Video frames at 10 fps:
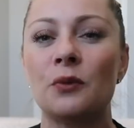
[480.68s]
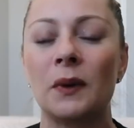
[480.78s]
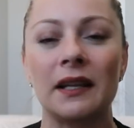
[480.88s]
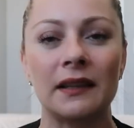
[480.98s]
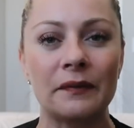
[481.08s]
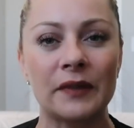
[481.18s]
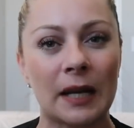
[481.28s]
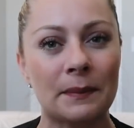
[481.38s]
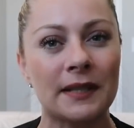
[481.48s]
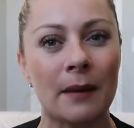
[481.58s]
want to lift it
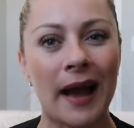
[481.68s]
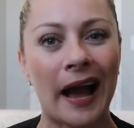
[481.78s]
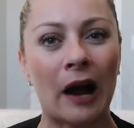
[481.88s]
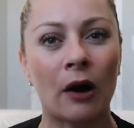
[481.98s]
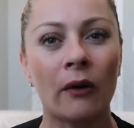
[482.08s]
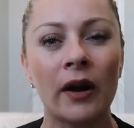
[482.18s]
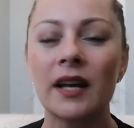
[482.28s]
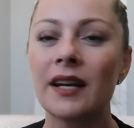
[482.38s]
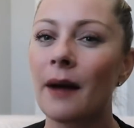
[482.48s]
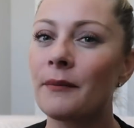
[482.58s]
up somehow.
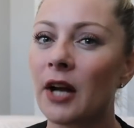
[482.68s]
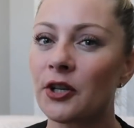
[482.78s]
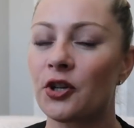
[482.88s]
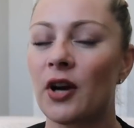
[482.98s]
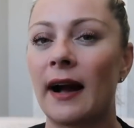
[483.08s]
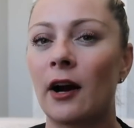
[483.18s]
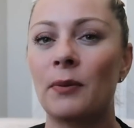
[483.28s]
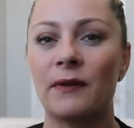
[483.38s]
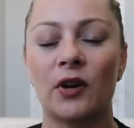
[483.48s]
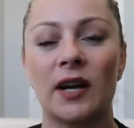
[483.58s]
I'm not sure how,
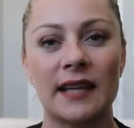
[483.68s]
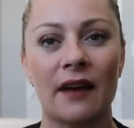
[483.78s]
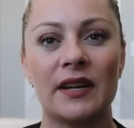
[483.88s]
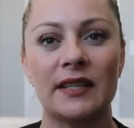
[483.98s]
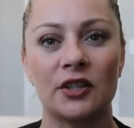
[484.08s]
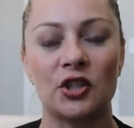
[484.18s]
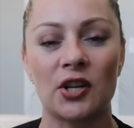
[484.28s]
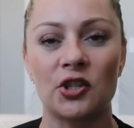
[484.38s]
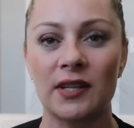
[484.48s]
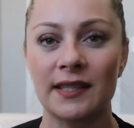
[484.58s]
but if you guys have any
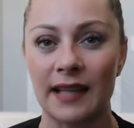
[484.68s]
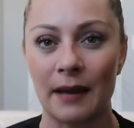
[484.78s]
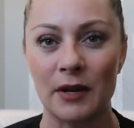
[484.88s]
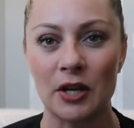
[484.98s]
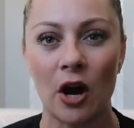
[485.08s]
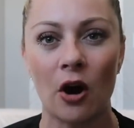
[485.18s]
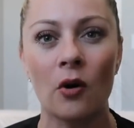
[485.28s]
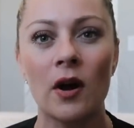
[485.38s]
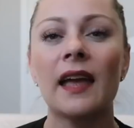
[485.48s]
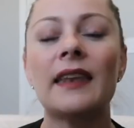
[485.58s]
suggestions, let me
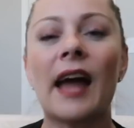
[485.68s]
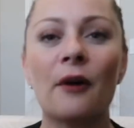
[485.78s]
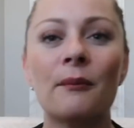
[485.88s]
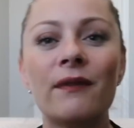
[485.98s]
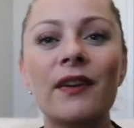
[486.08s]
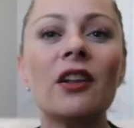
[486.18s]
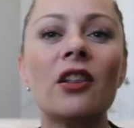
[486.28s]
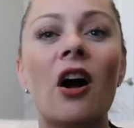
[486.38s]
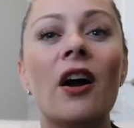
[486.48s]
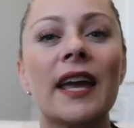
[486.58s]
know. Now moving
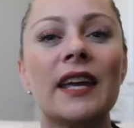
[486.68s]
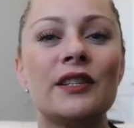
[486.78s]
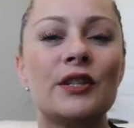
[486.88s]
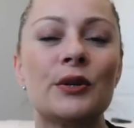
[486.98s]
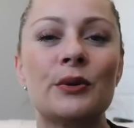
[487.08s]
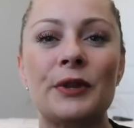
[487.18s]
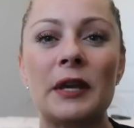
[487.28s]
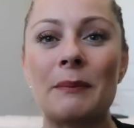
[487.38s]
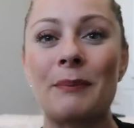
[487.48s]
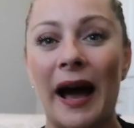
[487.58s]
along into
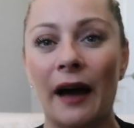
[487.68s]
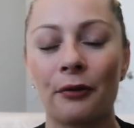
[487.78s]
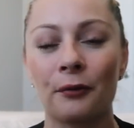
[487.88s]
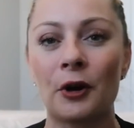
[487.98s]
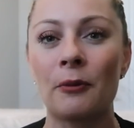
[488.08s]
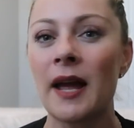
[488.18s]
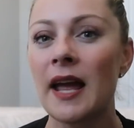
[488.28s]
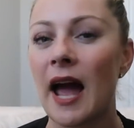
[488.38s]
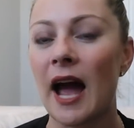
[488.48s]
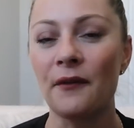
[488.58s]
the bathroom,
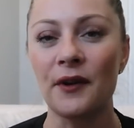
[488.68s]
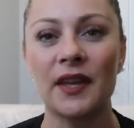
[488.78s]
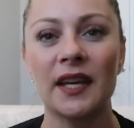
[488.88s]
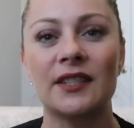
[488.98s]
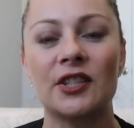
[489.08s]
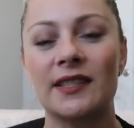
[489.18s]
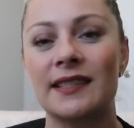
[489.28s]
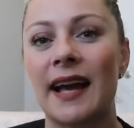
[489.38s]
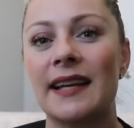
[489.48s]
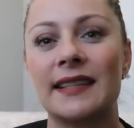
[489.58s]
everything is just
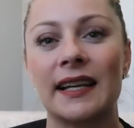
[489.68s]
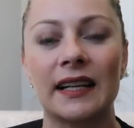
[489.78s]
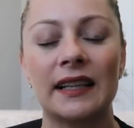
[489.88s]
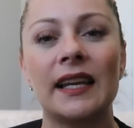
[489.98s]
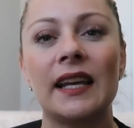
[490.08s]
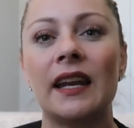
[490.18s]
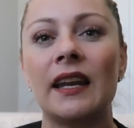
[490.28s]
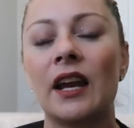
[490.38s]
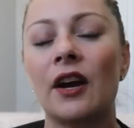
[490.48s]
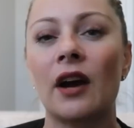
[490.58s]
nice and clean in
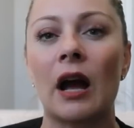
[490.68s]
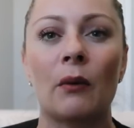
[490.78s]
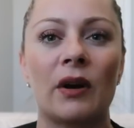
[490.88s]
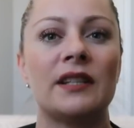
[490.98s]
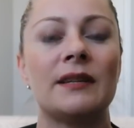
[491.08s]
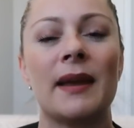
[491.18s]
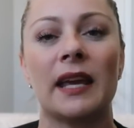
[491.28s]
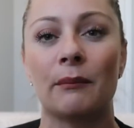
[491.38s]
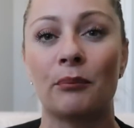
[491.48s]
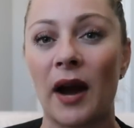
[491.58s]
here. I wanted to make it